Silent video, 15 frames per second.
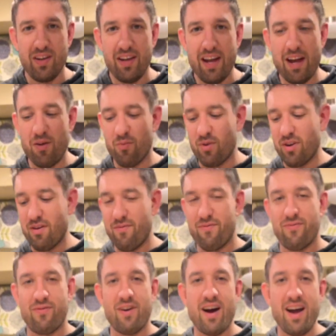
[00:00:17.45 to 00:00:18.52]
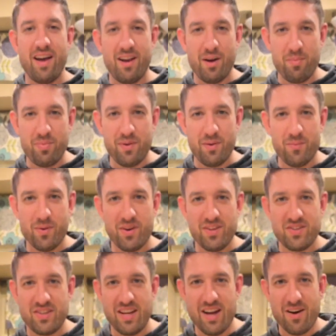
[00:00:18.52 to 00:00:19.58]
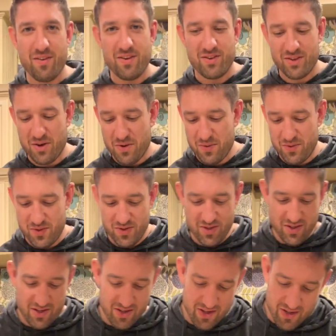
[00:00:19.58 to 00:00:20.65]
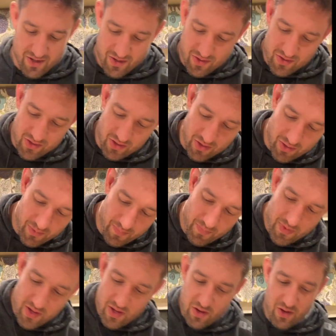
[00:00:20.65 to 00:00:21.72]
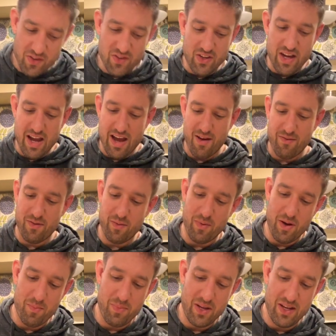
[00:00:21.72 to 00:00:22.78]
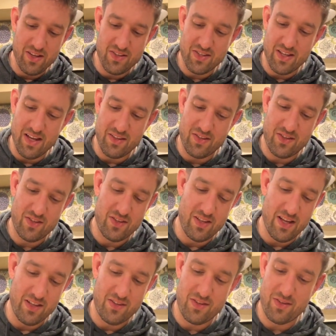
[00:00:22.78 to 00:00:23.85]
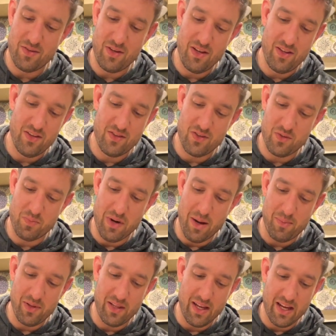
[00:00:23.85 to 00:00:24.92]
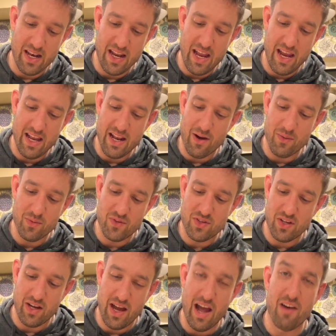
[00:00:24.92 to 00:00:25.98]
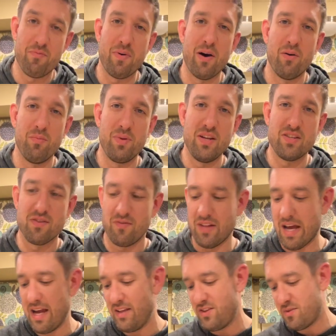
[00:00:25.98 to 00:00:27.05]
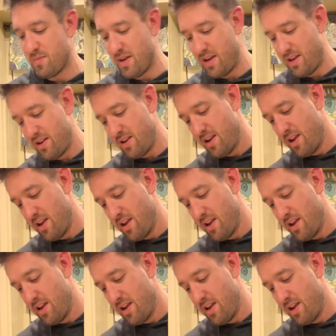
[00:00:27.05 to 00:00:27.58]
and we're gonna fry it up, and we're gonna see how this goes. So you can see I have a piece this is probably like an 8-ounce, half-pound piece of lion's mane.